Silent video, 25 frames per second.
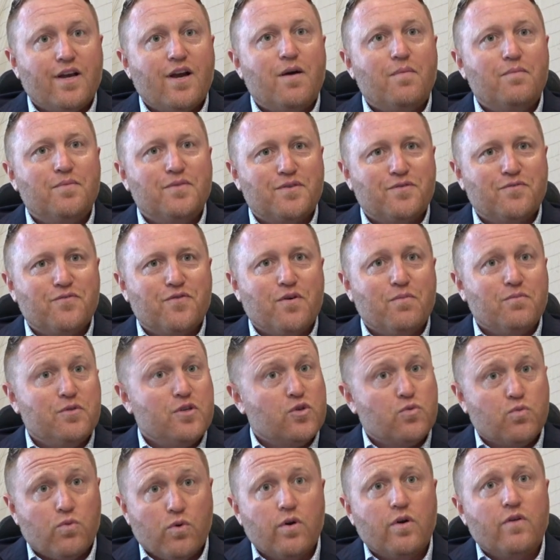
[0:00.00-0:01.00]
comes from
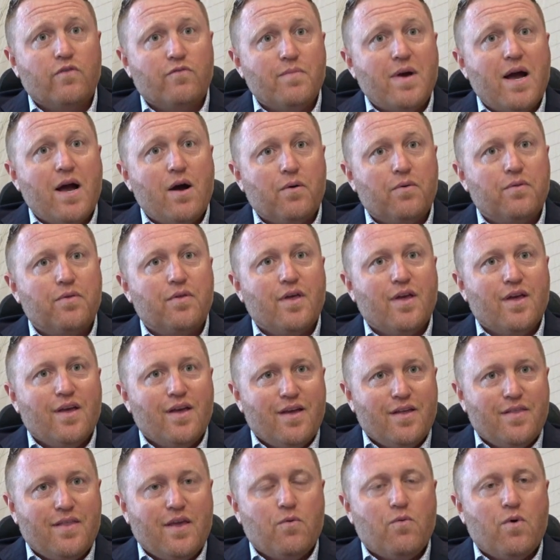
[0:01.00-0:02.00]
just word of mouth.
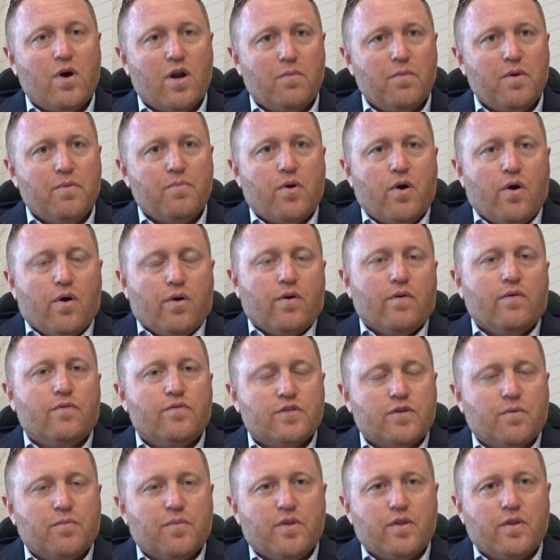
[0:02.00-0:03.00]
They want to be part of
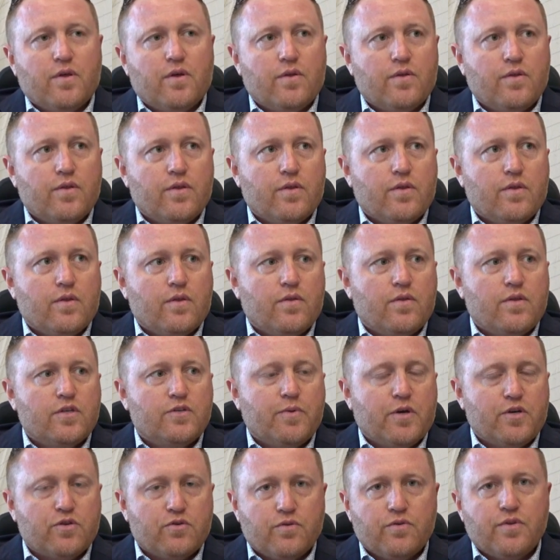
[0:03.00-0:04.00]
some of the
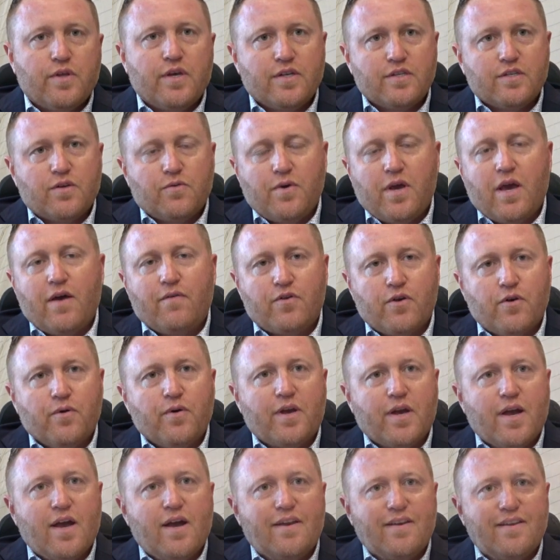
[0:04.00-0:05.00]
special things that we have
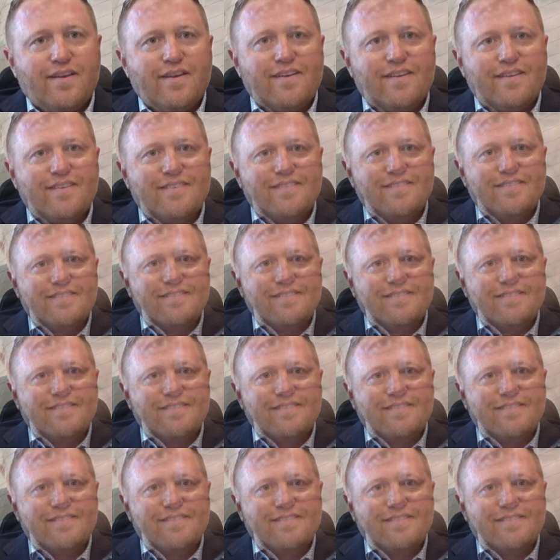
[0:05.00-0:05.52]
going on here.